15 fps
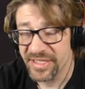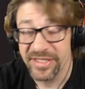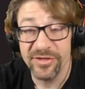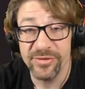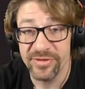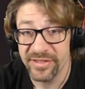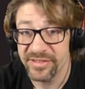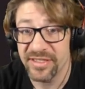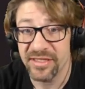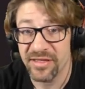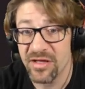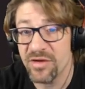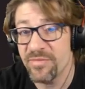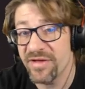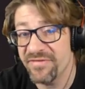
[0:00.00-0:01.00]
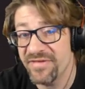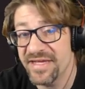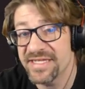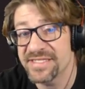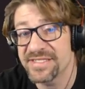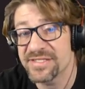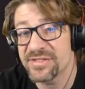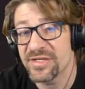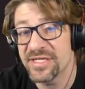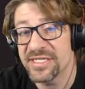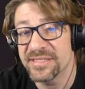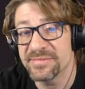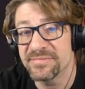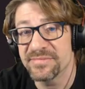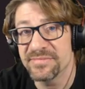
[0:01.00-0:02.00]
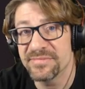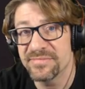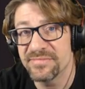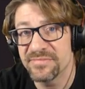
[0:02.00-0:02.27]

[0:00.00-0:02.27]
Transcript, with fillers: I know that a lot of my fans um,